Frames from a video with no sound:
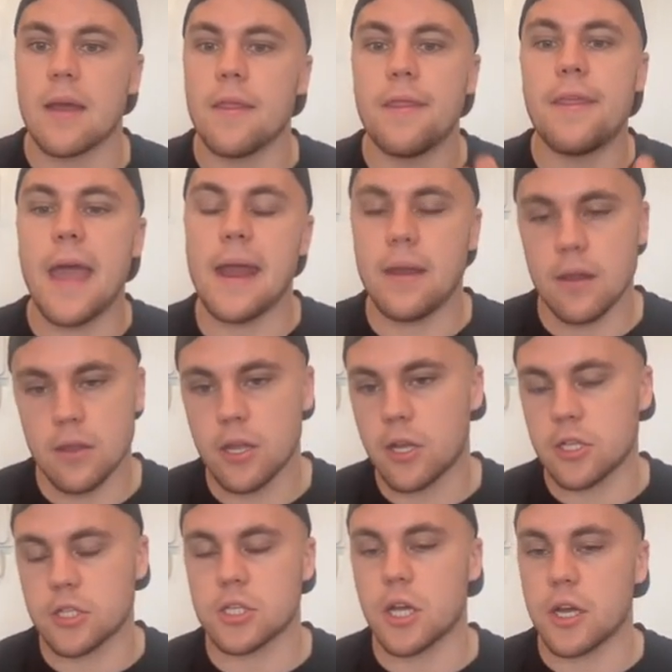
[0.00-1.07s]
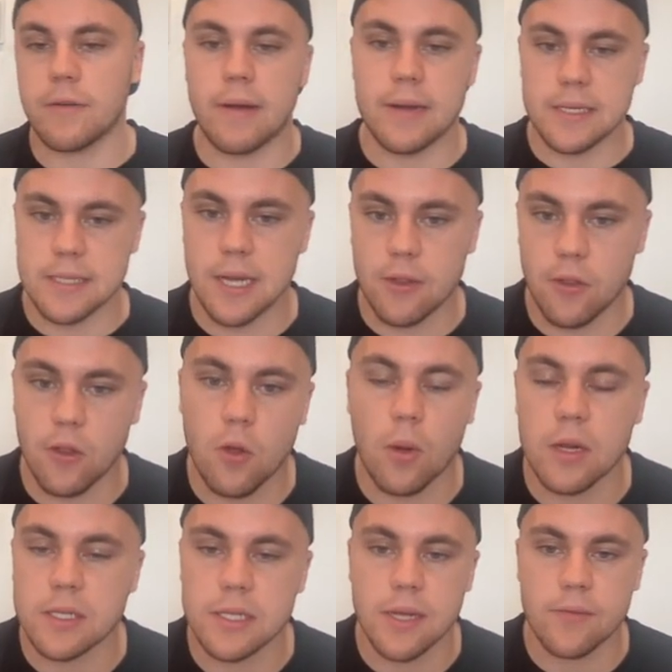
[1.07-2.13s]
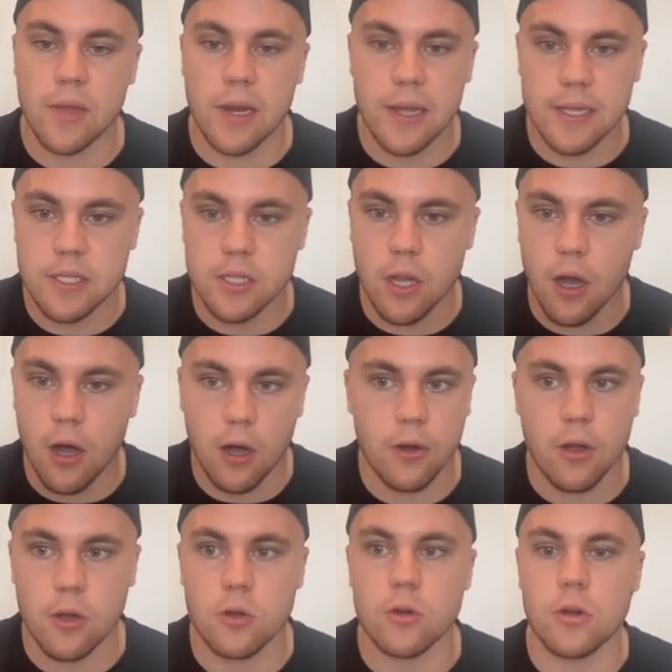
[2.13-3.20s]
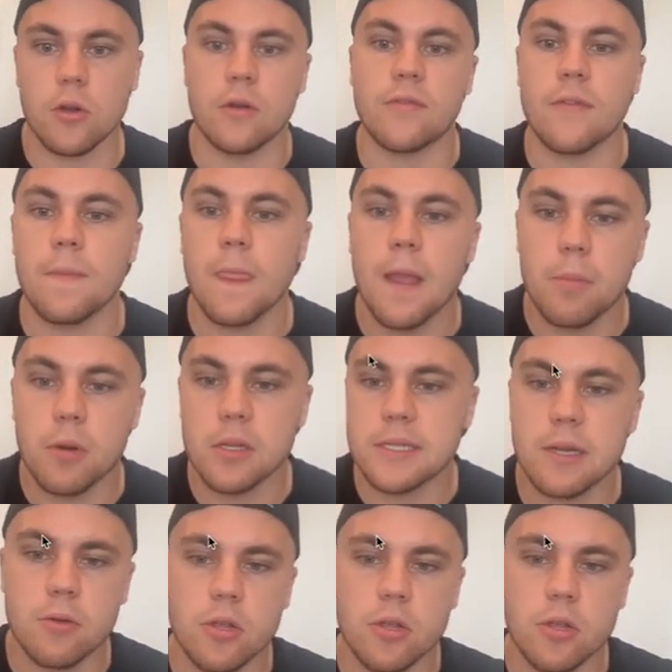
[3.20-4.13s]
then you can turn around and say that the quality of the leads are not good enough. But until